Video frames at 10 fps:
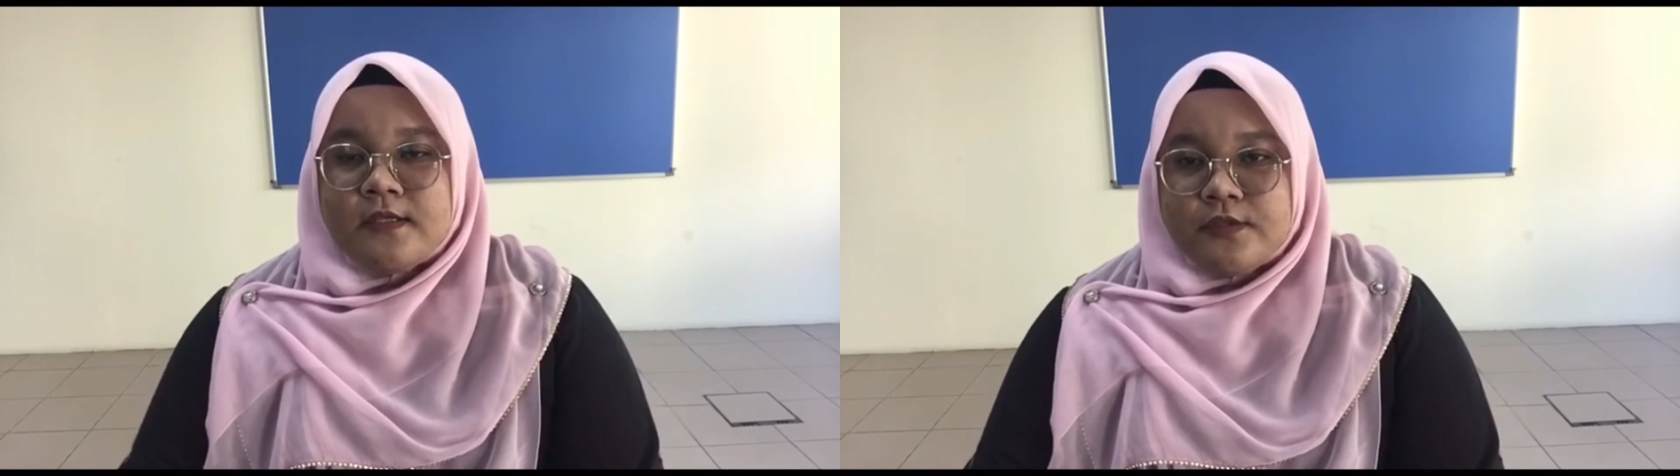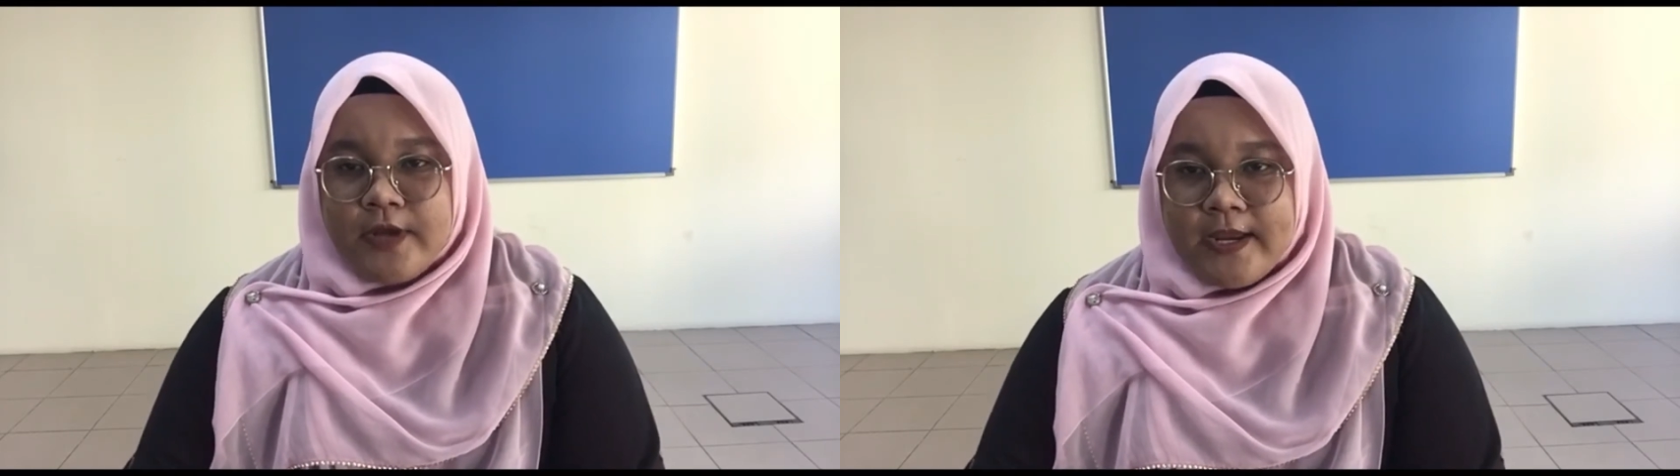
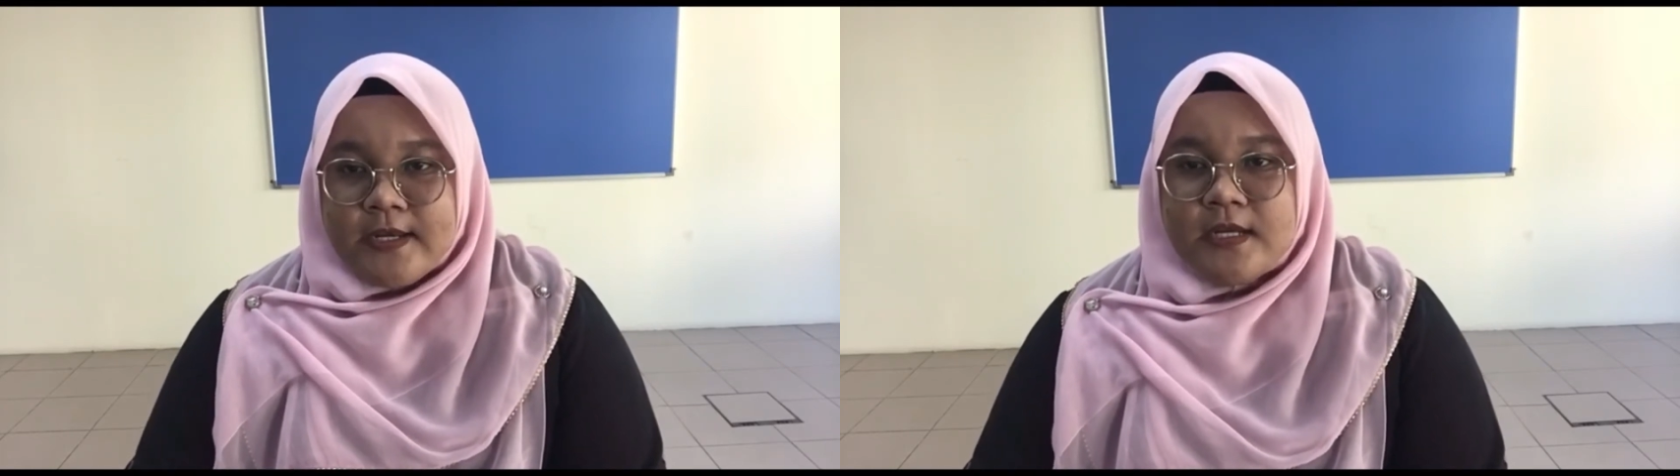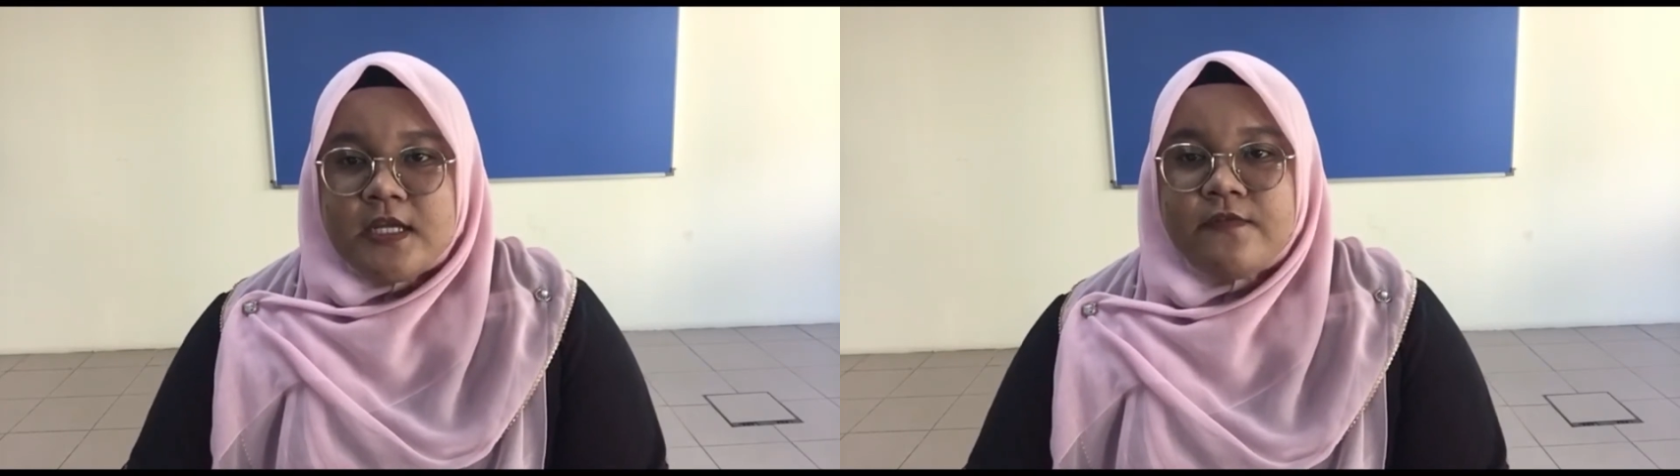
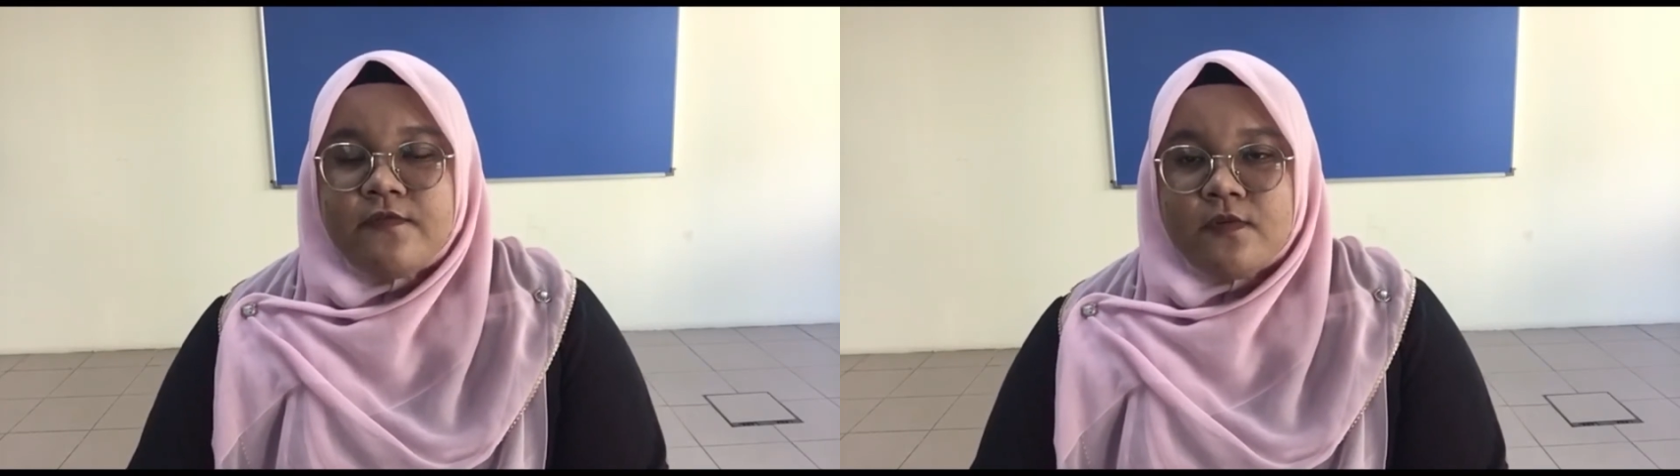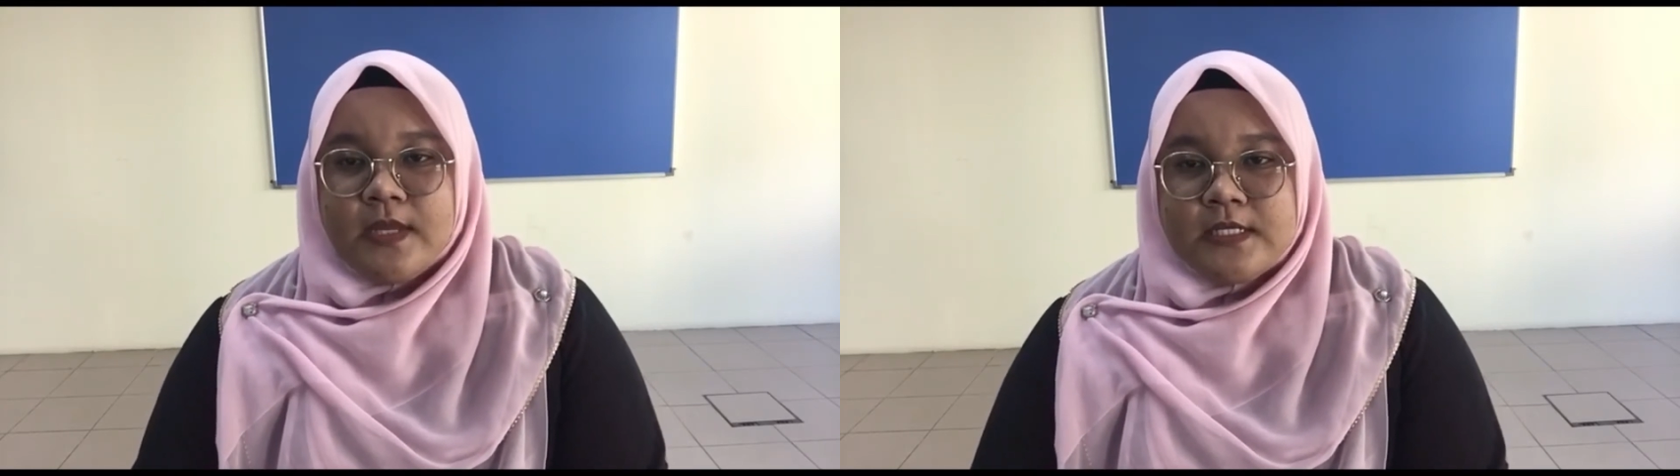trainer
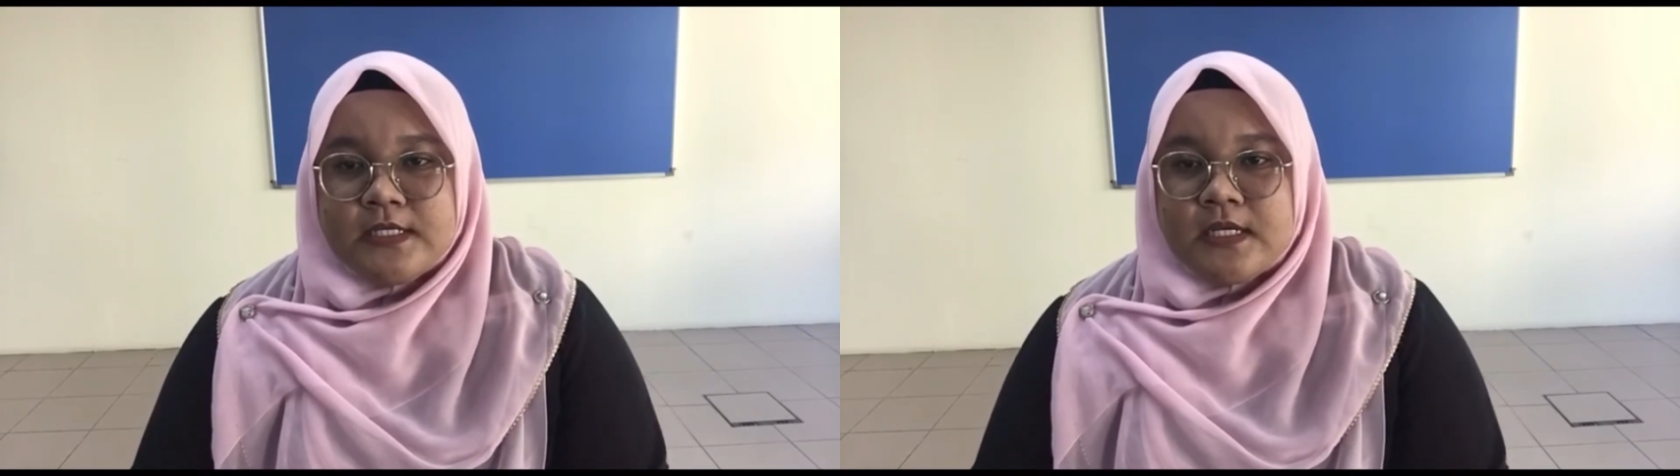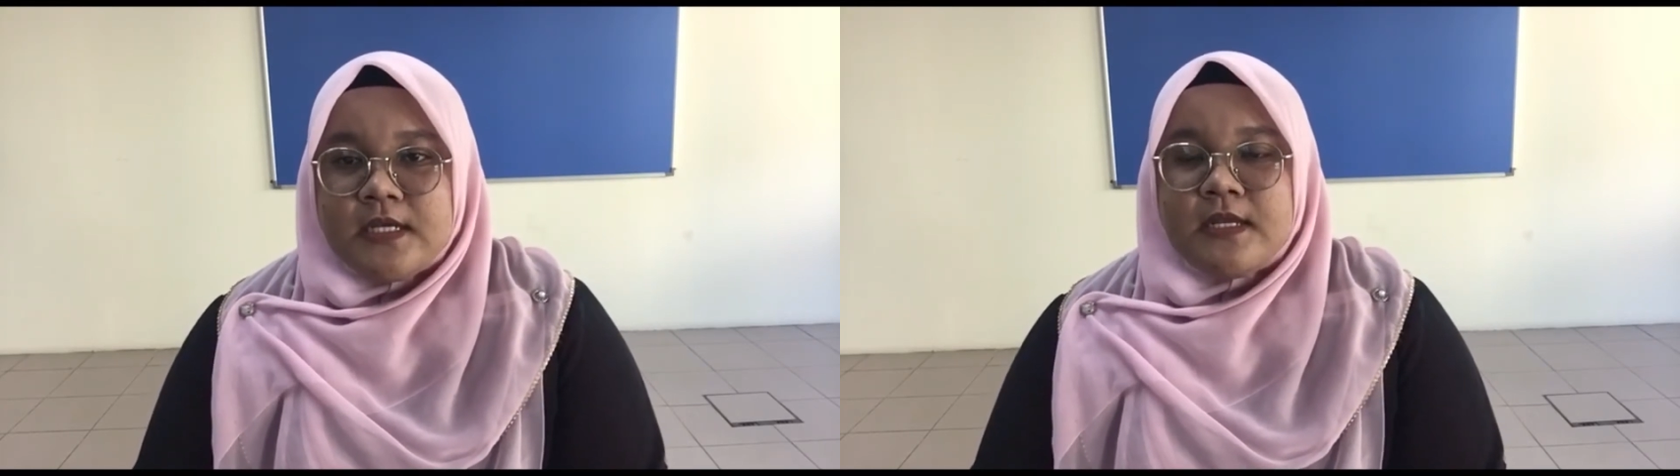
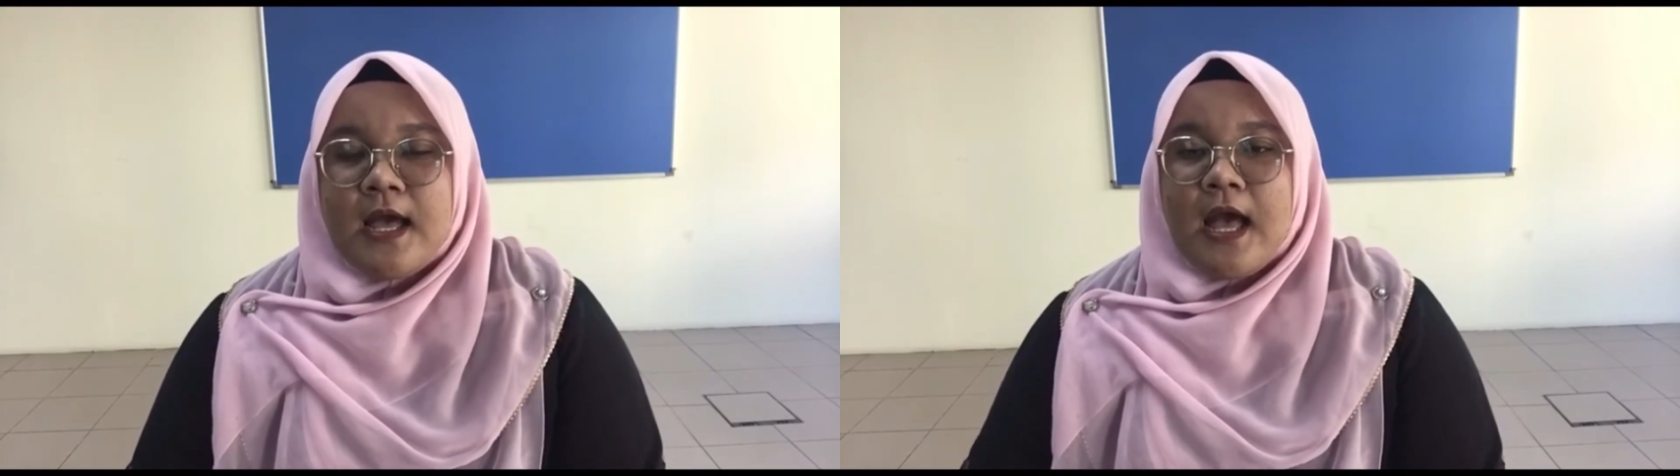information,